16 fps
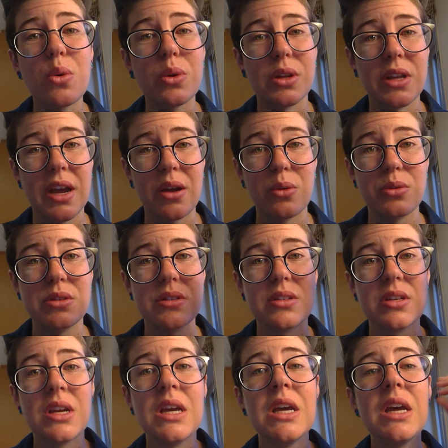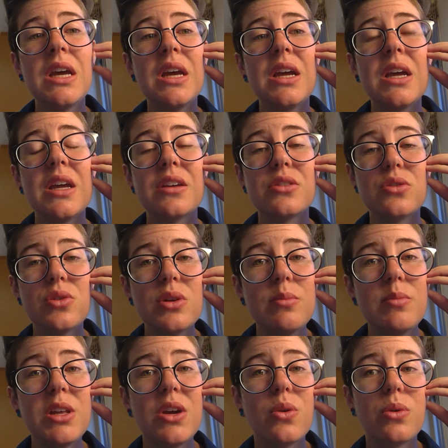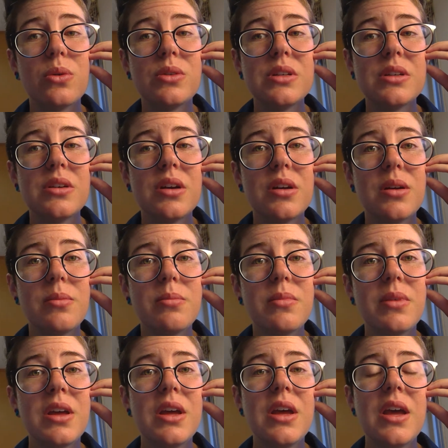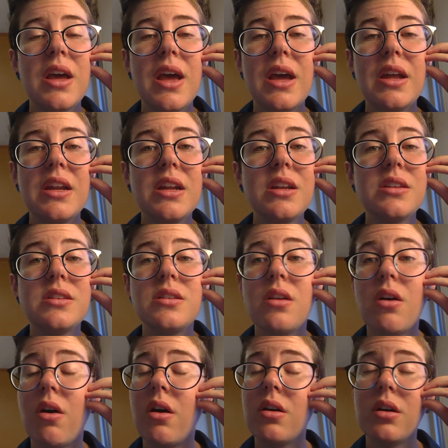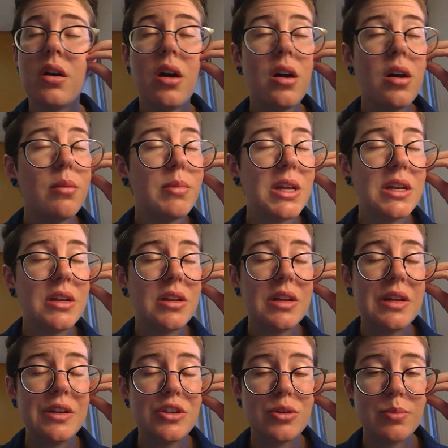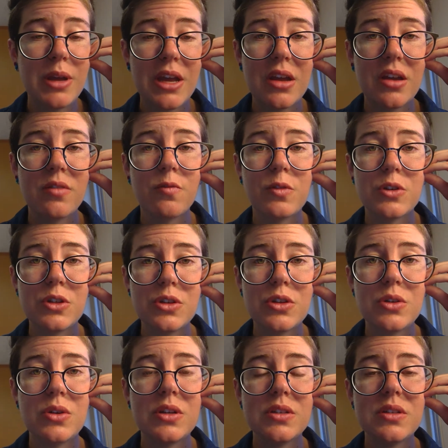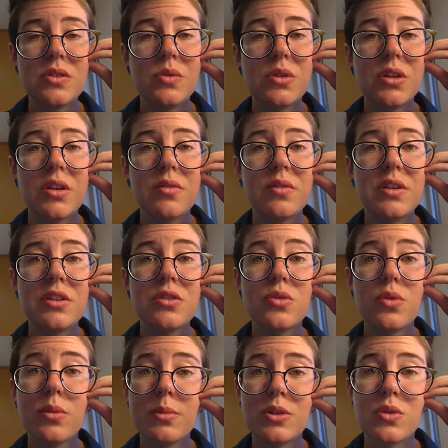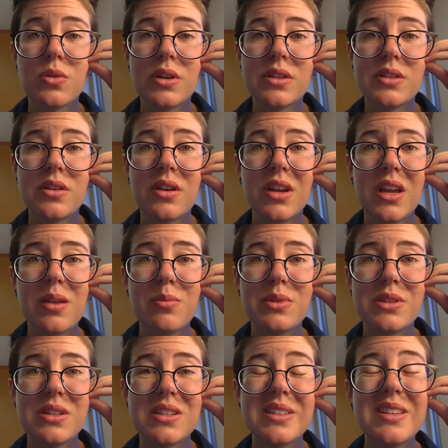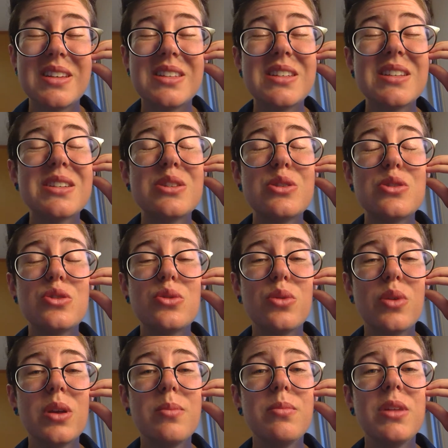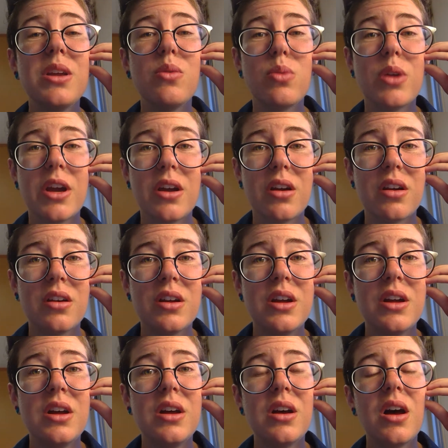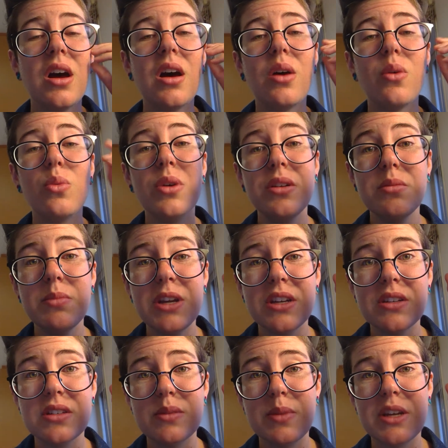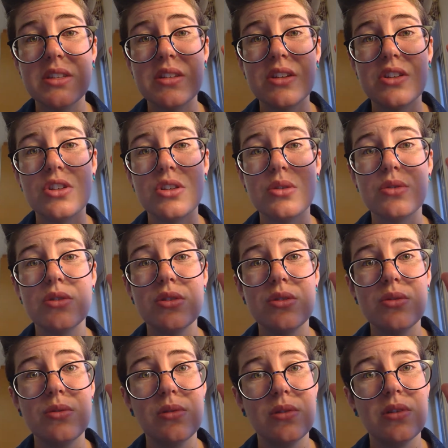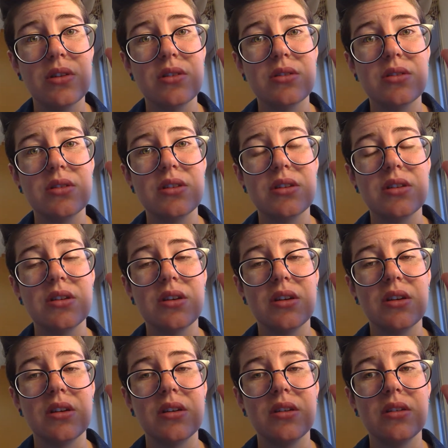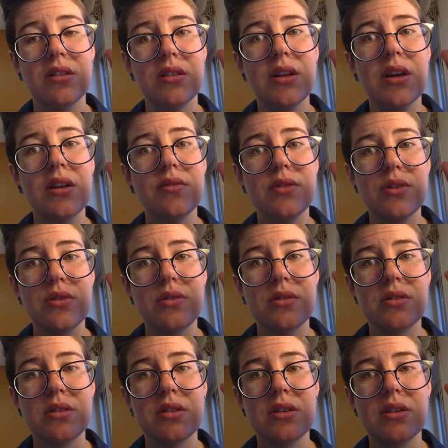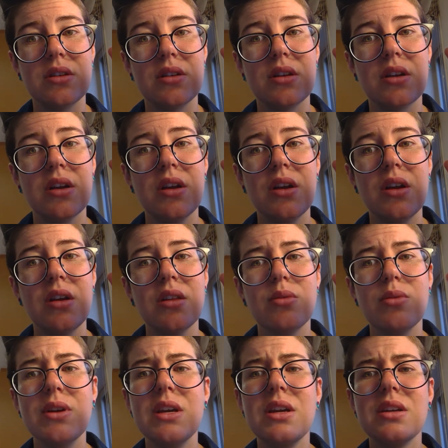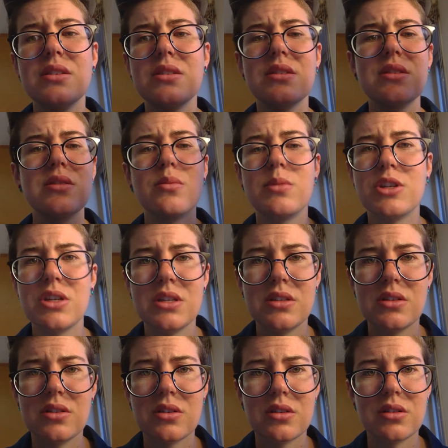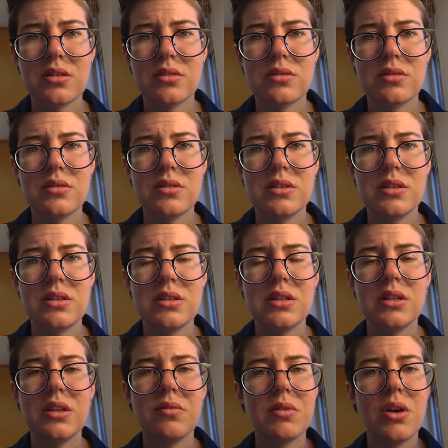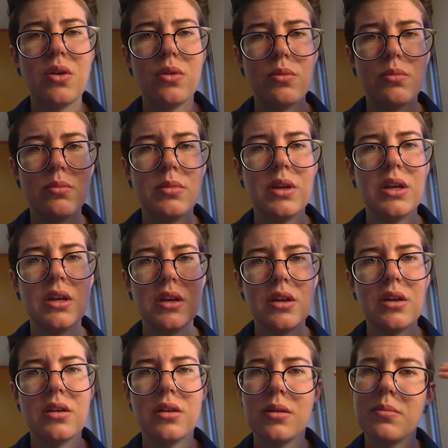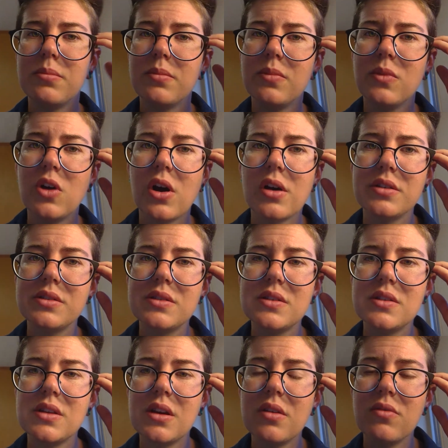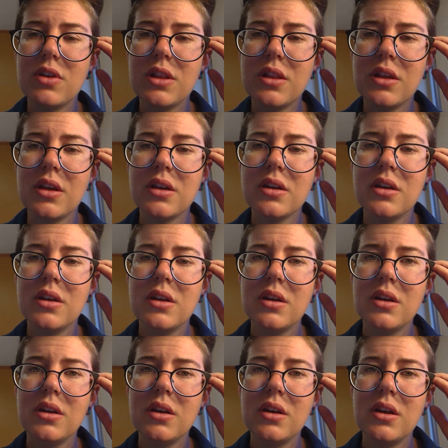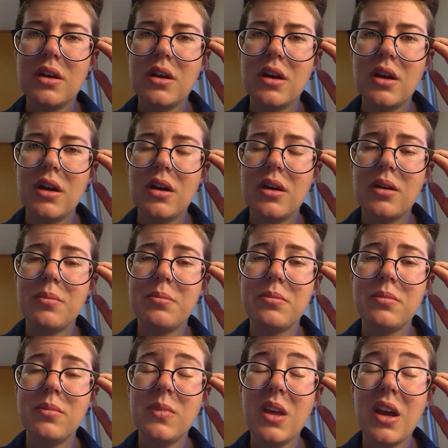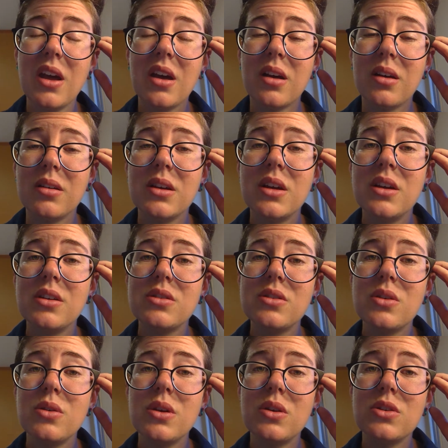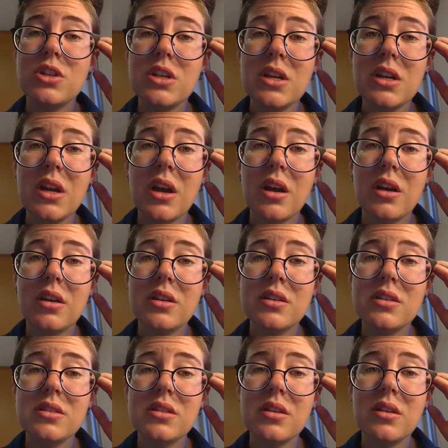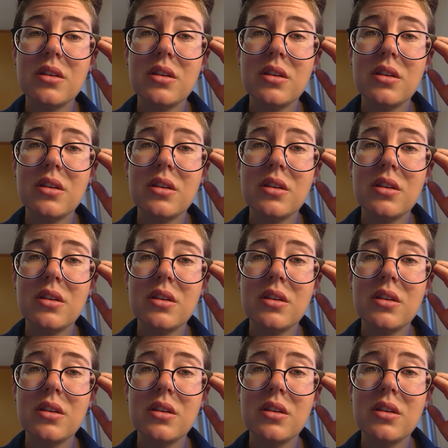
old house extremely old, um, and it is not common in Japan for students to live in dormitories on campuses. It's extremely rare. Uh, one, because space issues, two, there's uh, a lot of students, and three, it's just so much easier to live at home, like uh, costs and everything. Um, yeah, so Yoshida is